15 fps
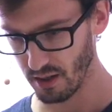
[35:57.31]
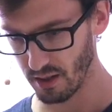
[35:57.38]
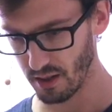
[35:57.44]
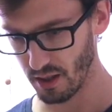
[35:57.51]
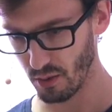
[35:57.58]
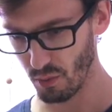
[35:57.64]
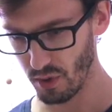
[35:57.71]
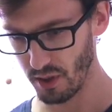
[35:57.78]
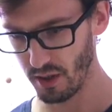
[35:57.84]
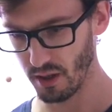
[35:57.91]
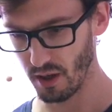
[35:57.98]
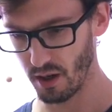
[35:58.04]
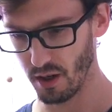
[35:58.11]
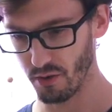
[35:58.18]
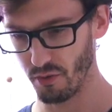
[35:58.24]
That will need a
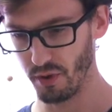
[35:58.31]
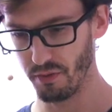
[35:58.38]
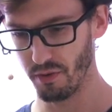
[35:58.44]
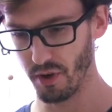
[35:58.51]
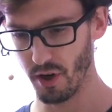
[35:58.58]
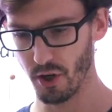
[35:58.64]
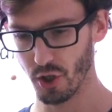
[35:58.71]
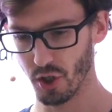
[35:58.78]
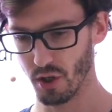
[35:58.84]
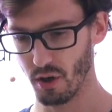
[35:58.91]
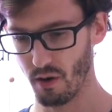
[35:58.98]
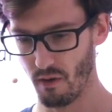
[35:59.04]
hard refresh